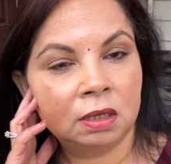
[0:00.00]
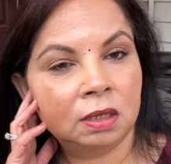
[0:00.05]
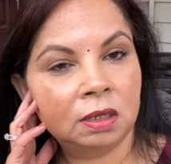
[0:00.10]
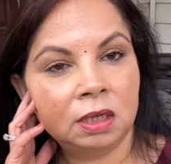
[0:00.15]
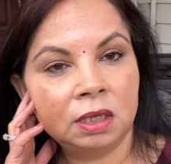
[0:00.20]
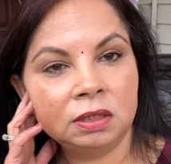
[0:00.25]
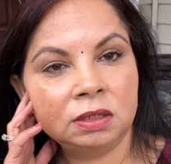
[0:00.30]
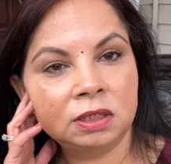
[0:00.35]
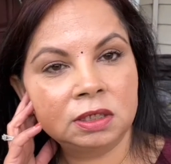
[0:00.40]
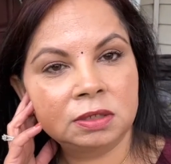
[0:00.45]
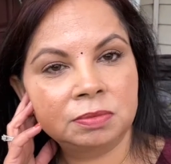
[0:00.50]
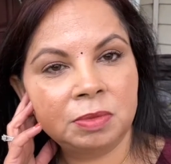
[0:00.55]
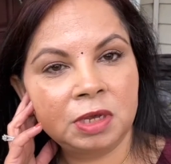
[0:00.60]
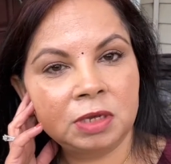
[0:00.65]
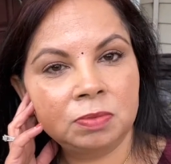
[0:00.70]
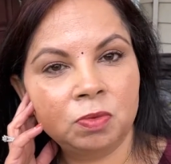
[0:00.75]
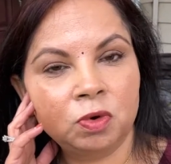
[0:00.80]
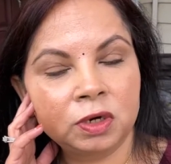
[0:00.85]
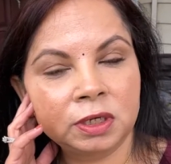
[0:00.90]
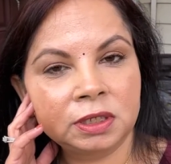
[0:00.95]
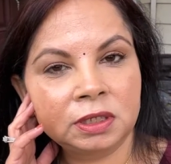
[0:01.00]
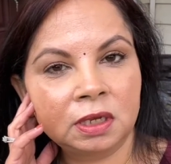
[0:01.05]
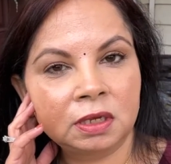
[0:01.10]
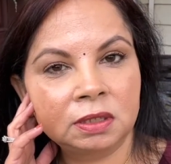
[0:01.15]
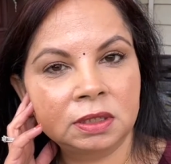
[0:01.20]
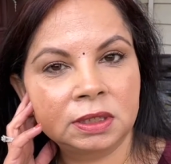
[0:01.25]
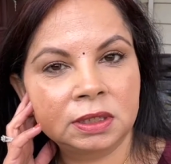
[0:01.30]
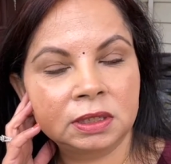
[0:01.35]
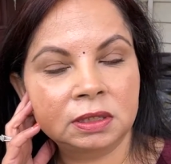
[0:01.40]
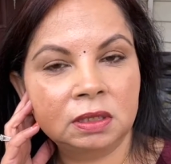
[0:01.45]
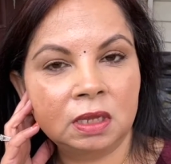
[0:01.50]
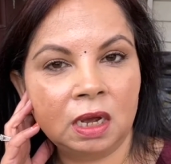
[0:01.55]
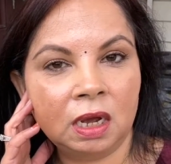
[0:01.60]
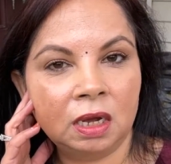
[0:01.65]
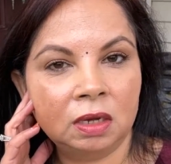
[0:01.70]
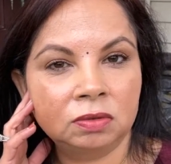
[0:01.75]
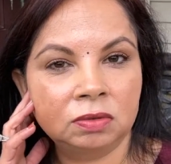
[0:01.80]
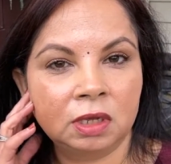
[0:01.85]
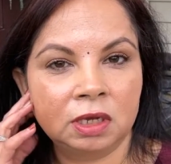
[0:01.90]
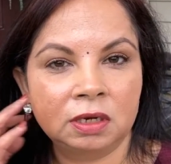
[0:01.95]
it just make more sense
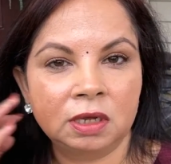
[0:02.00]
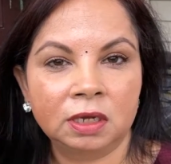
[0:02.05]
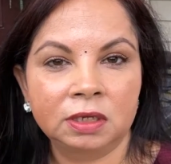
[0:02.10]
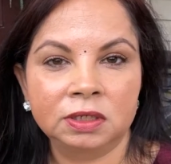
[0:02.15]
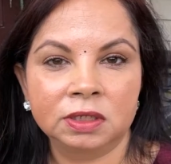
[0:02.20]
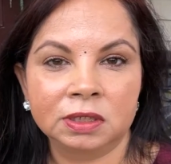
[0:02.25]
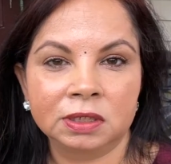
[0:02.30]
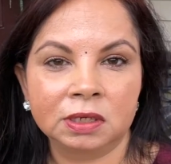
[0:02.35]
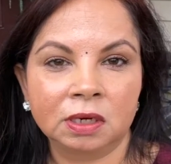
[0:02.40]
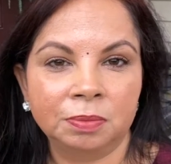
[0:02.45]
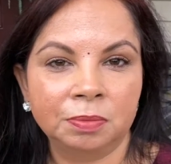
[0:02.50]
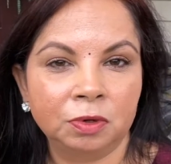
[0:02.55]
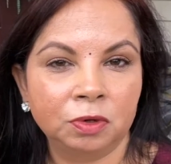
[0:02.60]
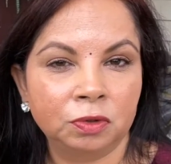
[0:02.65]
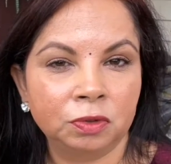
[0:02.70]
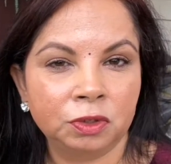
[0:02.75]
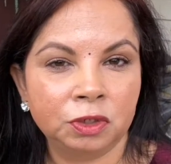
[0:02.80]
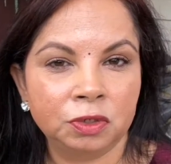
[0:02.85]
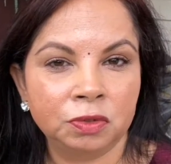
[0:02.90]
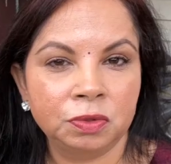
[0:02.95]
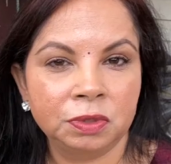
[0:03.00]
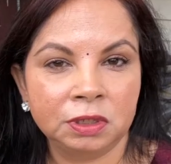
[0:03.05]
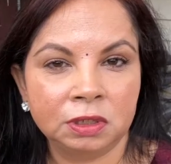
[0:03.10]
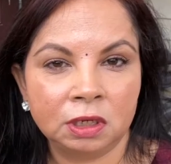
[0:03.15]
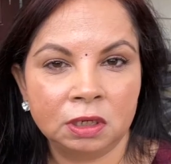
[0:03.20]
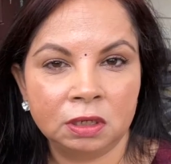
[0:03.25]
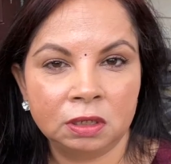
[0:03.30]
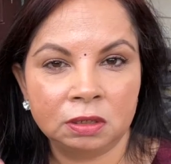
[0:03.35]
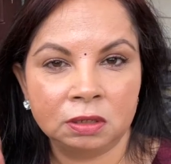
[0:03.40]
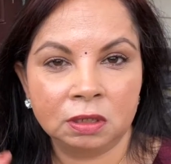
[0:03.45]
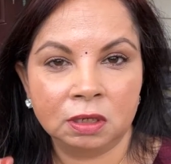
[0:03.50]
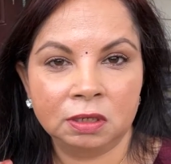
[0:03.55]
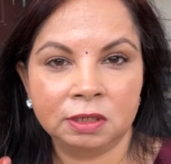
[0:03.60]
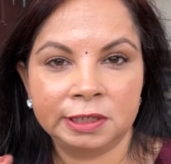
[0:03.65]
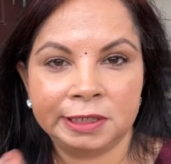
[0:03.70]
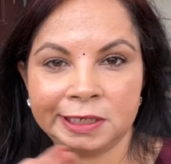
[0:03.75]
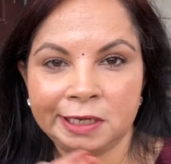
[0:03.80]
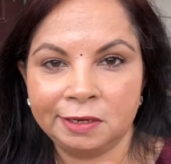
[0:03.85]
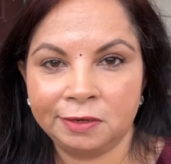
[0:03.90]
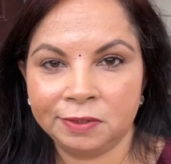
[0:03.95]
now that I just upload Tuesday,
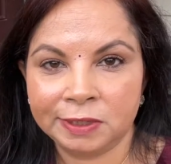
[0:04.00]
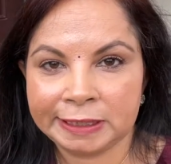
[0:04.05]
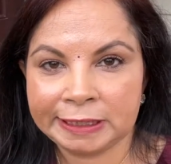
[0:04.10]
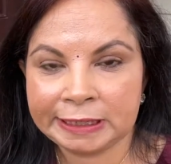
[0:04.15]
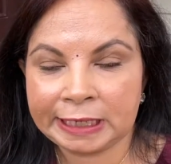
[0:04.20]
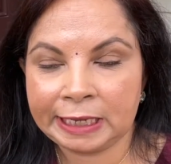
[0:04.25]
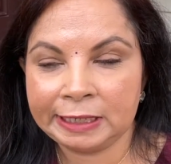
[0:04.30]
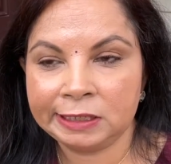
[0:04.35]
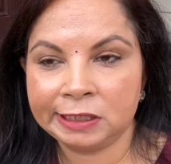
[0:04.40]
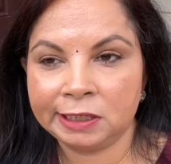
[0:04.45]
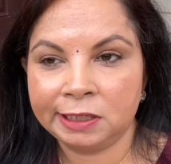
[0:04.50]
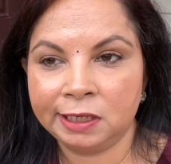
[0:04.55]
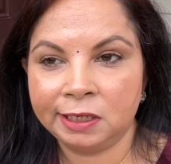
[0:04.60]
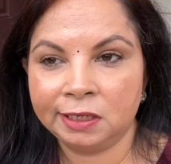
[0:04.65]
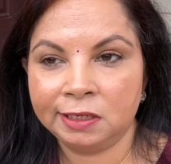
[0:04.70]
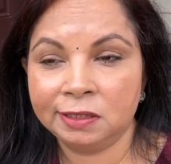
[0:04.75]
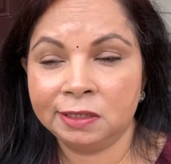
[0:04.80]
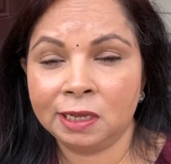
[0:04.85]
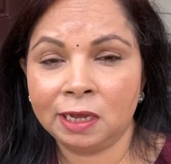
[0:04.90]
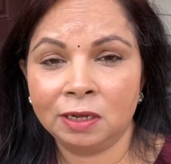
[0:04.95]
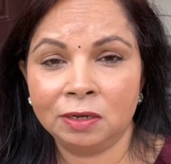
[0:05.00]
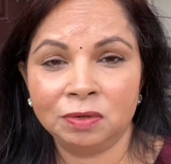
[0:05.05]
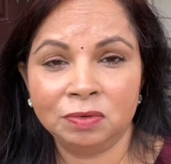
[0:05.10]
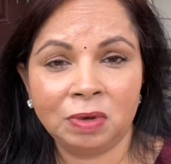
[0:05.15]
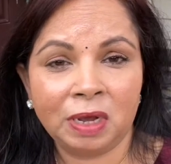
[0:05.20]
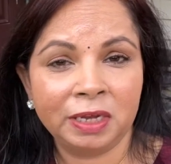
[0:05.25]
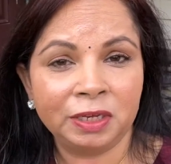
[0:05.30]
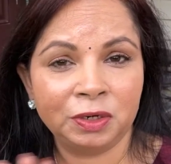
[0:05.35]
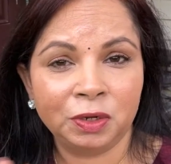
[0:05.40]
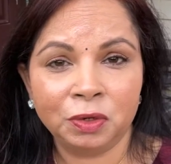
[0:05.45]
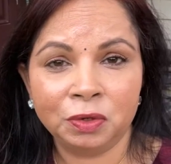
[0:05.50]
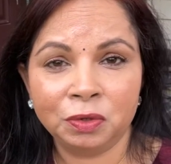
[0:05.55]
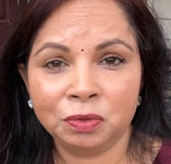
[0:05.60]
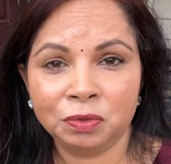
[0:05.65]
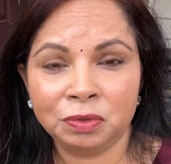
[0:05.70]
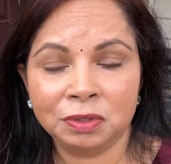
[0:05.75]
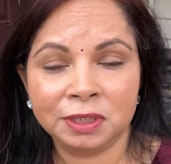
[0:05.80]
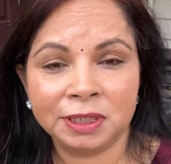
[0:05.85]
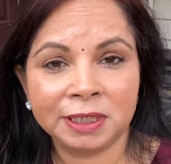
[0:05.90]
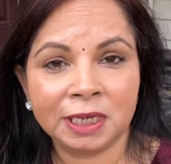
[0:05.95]
Thursday, and Saturday. Now, I know
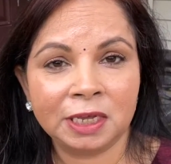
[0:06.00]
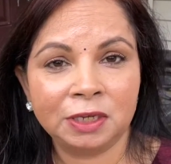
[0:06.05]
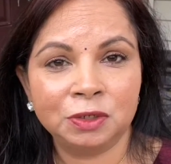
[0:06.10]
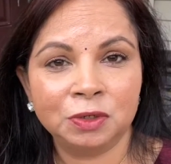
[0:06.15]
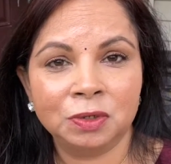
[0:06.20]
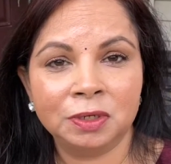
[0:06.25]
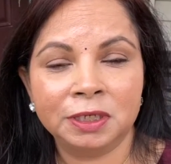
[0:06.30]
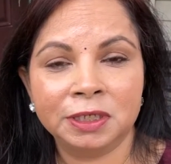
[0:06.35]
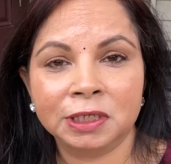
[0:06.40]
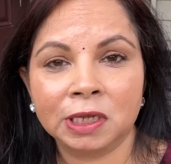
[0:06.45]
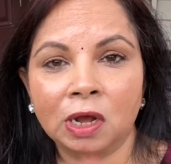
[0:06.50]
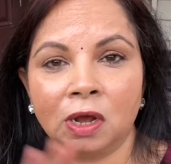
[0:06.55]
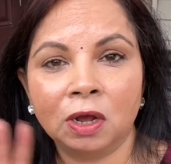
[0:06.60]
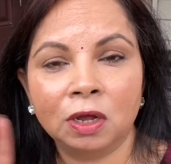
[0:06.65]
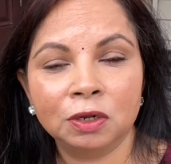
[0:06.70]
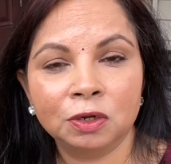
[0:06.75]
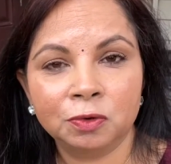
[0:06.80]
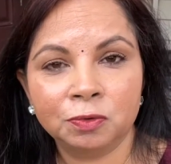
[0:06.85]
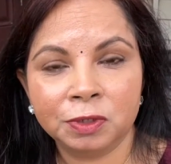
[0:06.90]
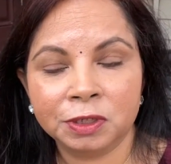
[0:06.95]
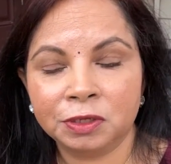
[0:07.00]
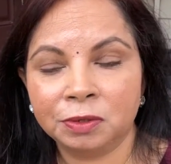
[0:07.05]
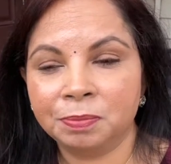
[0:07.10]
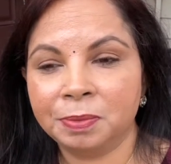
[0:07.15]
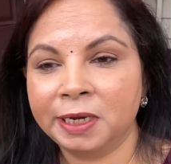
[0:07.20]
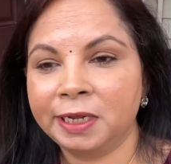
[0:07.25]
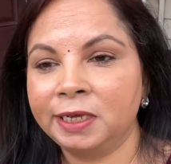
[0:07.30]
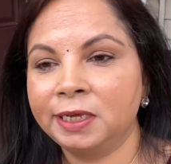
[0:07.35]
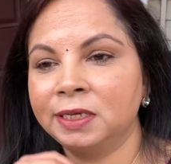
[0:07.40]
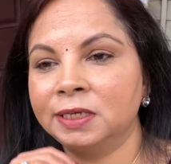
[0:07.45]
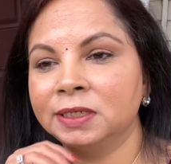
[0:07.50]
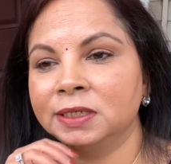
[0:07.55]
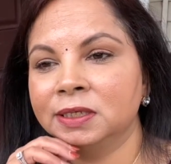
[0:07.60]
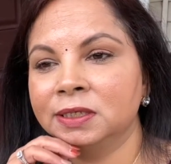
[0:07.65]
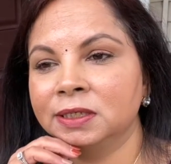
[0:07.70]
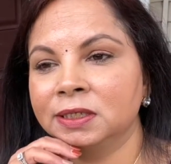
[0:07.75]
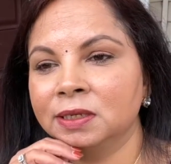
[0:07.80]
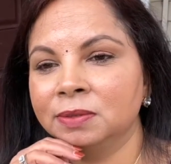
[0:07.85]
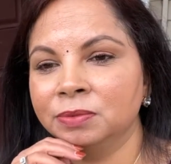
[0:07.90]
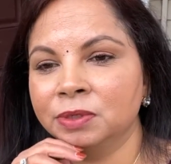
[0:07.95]
the schedule is all over the place,
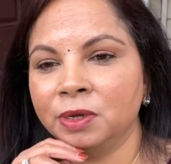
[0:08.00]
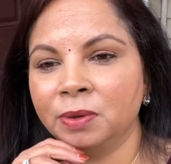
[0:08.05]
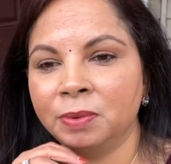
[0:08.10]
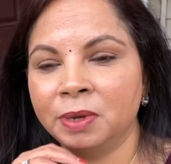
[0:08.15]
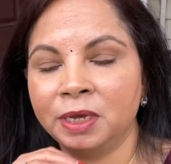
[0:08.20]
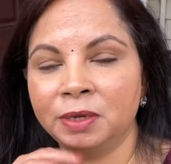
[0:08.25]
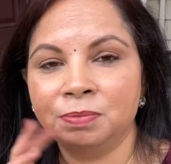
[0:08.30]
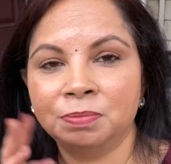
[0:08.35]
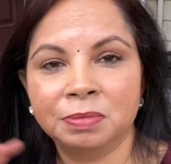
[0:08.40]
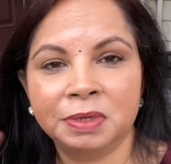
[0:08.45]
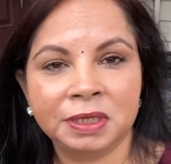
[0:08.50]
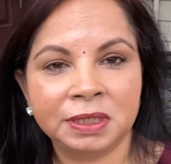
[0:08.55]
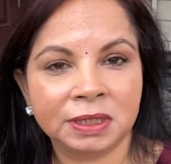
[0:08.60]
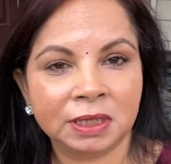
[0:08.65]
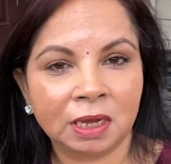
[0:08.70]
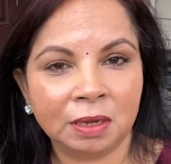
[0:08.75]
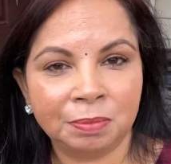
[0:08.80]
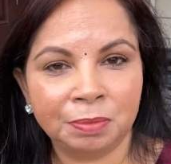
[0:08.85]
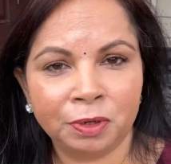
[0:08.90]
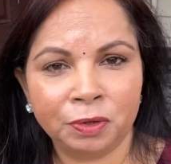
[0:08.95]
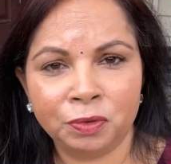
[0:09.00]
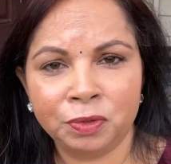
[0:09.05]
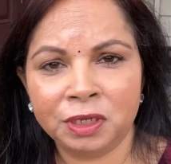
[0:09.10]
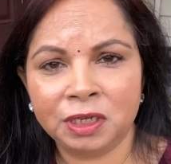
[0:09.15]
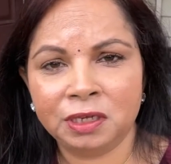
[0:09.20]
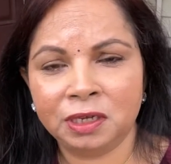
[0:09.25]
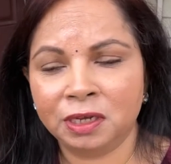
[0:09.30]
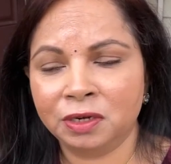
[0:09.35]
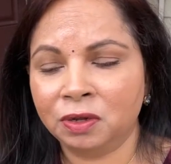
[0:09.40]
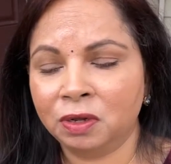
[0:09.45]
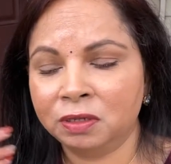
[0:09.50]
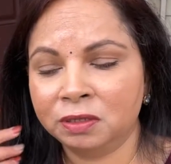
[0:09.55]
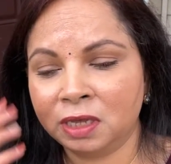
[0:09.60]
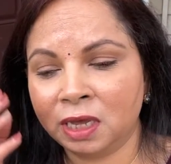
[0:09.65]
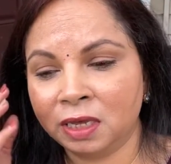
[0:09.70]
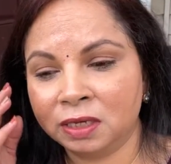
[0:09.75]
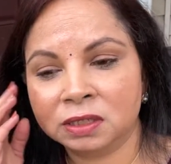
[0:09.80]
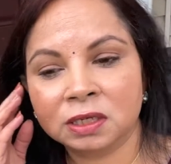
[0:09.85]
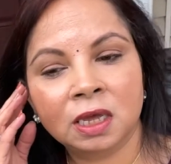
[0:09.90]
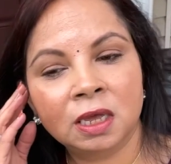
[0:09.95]
and sometimes I miss uploading and all
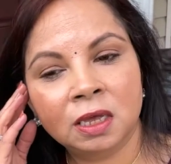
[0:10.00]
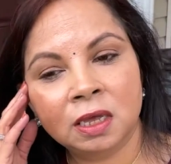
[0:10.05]
that.